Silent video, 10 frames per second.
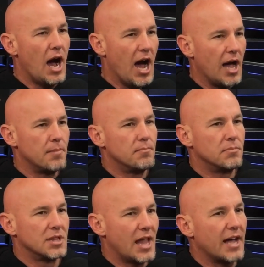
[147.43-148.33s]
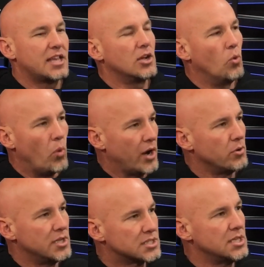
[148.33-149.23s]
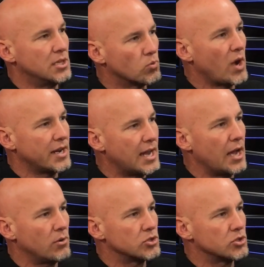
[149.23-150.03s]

I'm lacking awareness in right now?